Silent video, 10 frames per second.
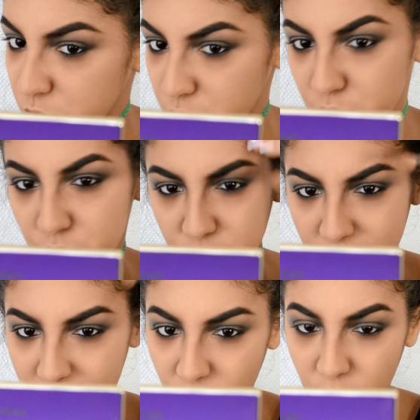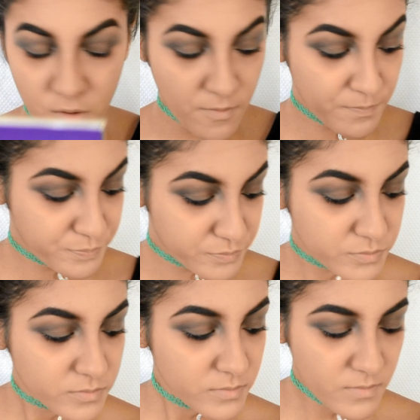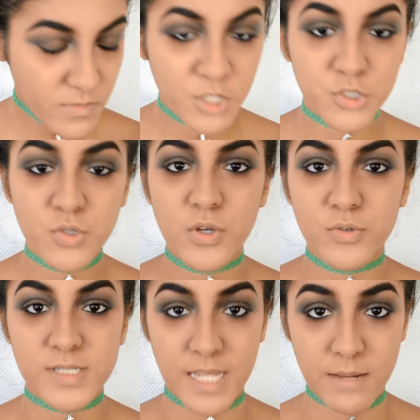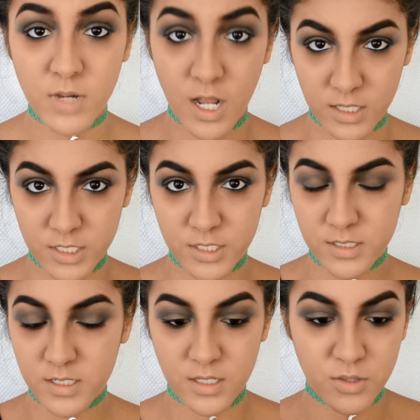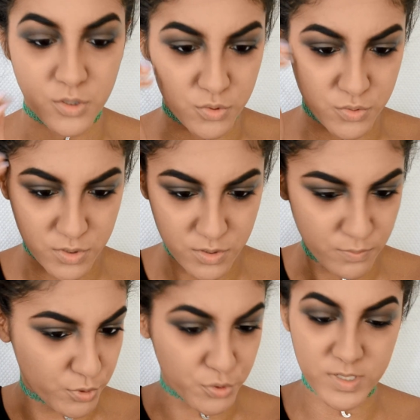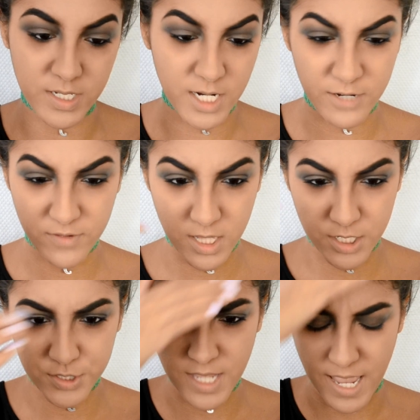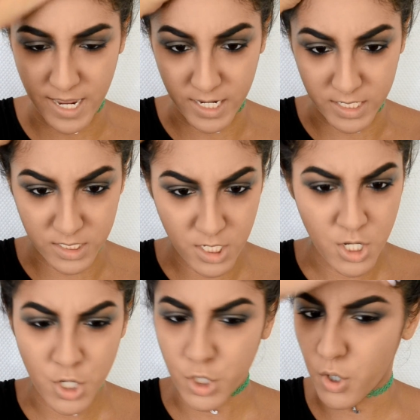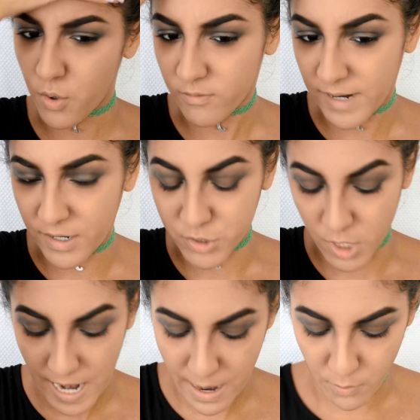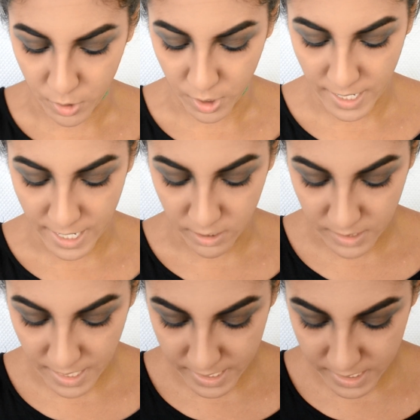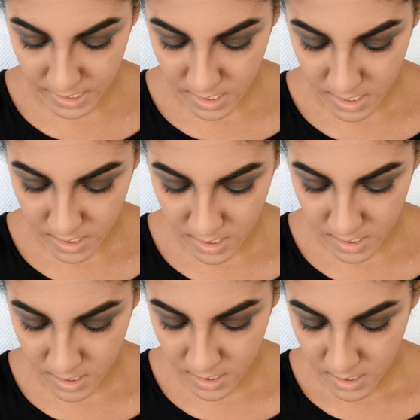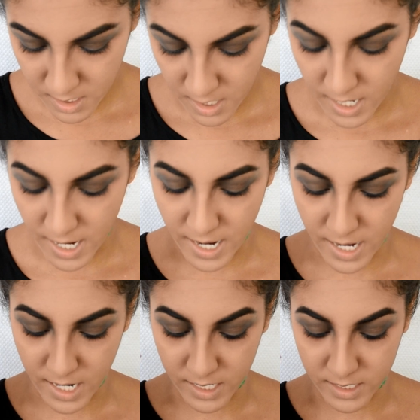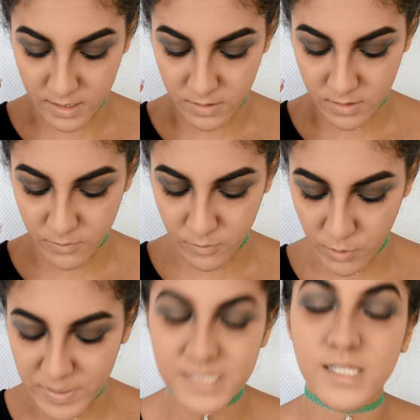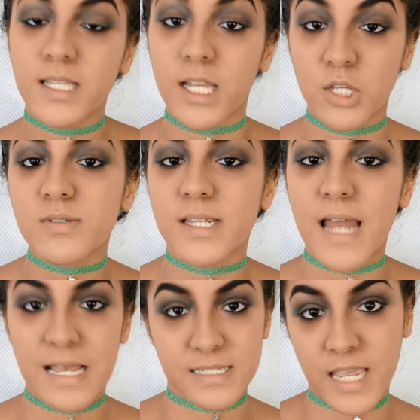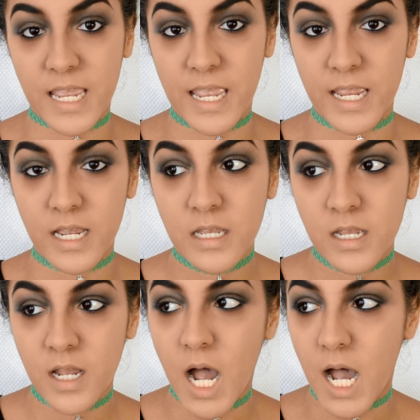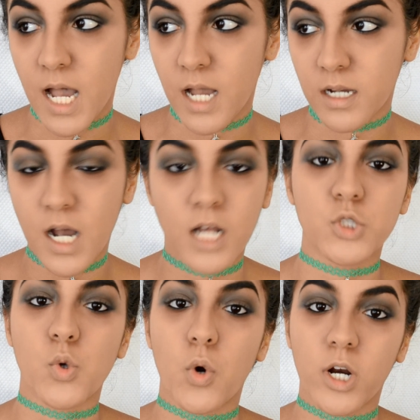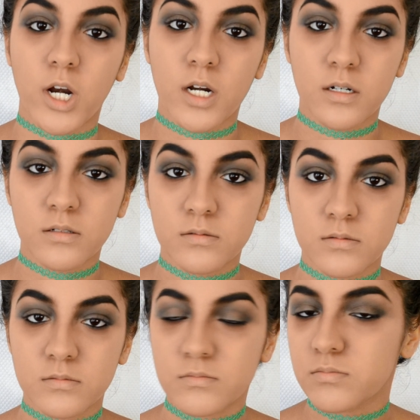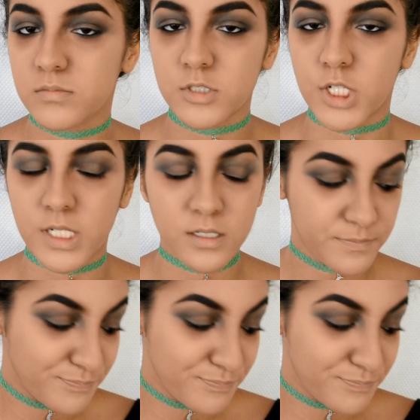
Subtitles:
To now do those same colors, those bruisey kind of colors, and go around our hairline, and well, basically like use it as a contour shade.